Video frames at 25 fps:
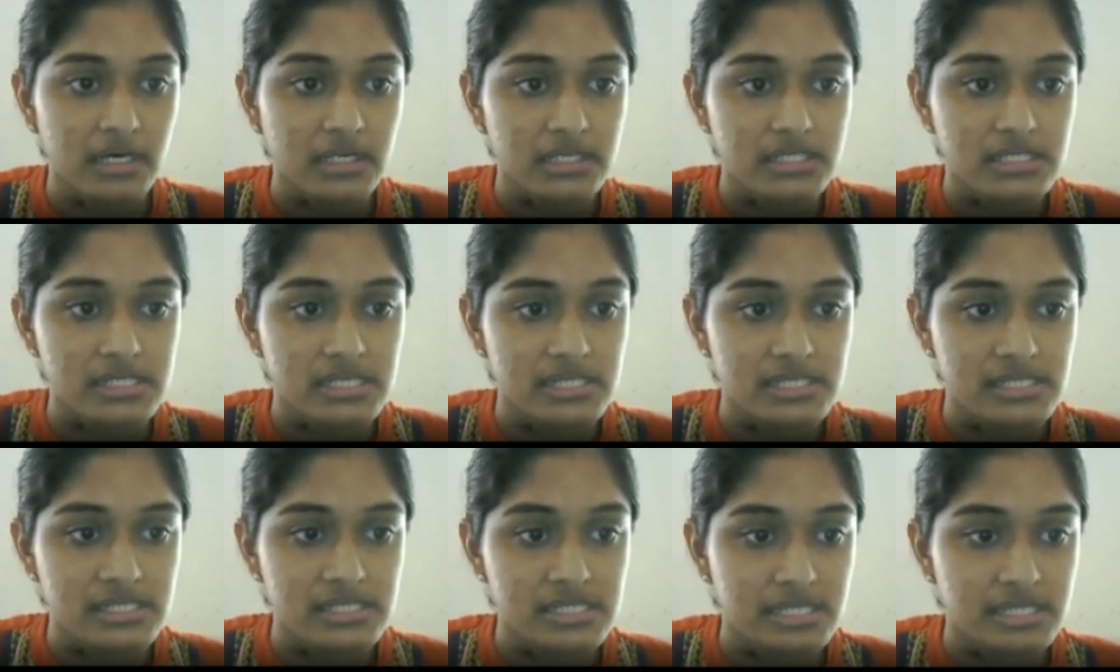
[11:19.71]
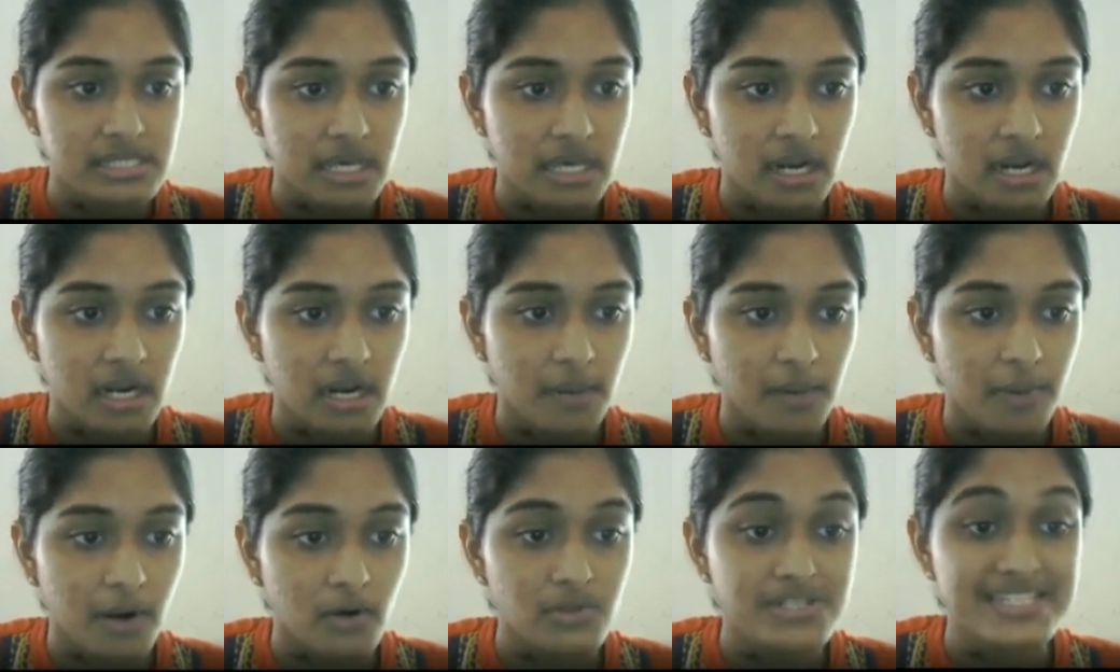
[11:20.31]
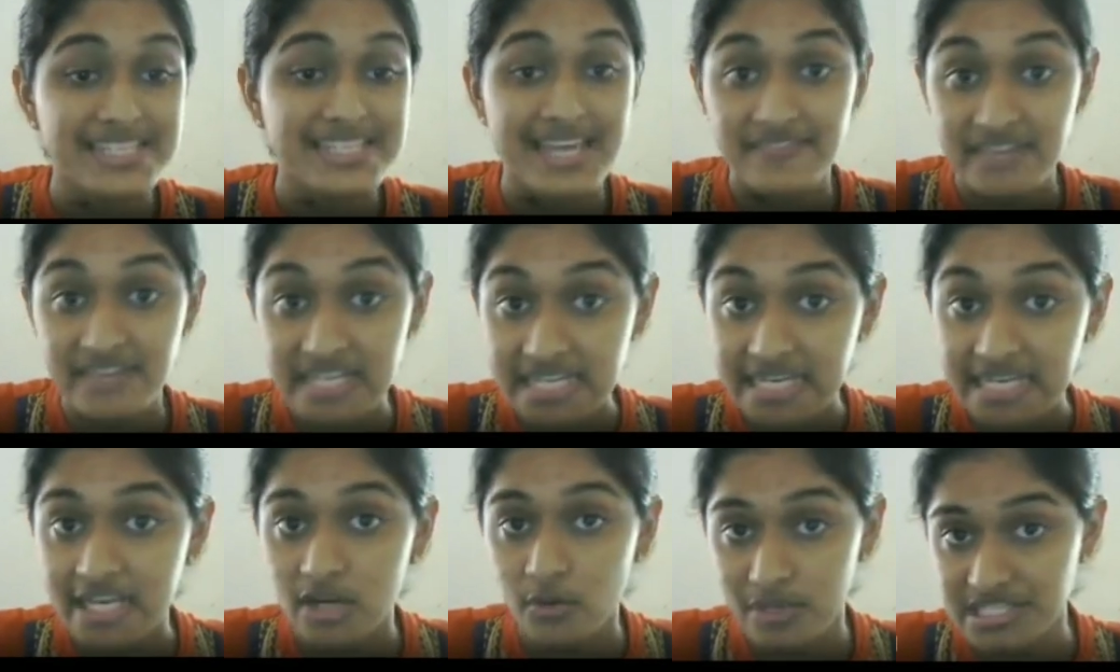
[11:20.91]
Since there are about
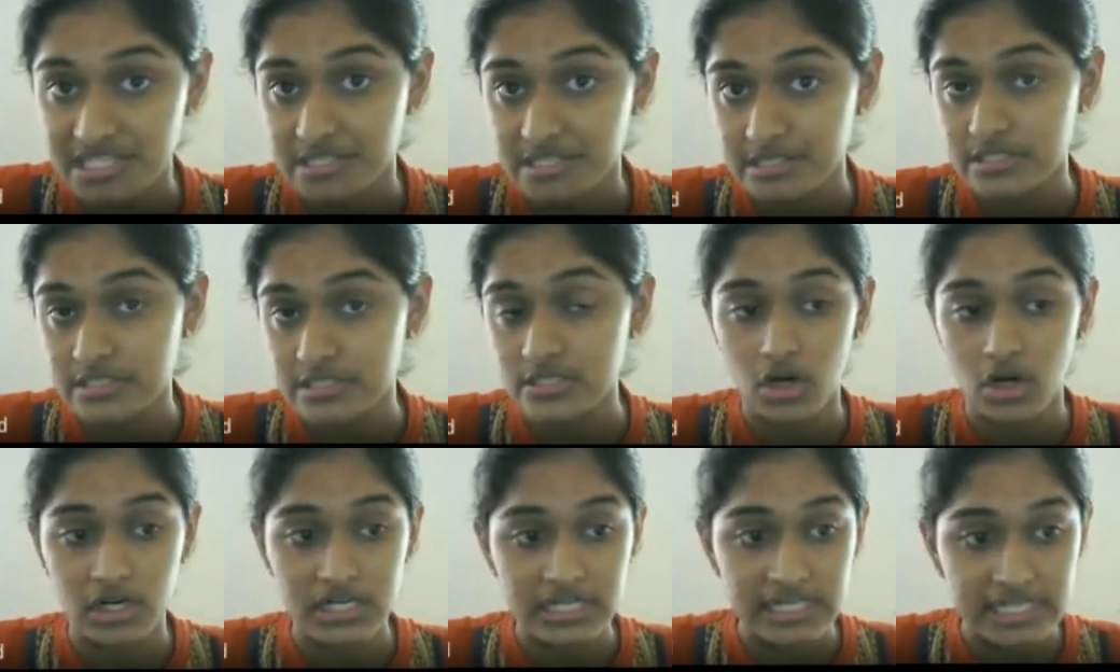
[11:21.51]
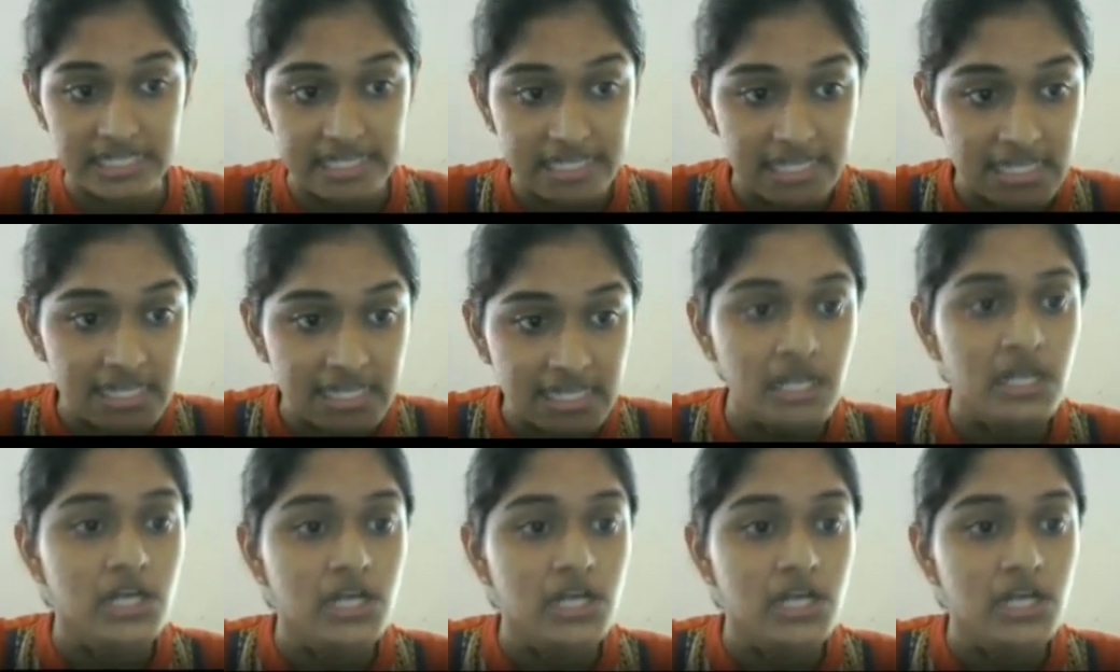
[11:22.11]
70 questions on legal.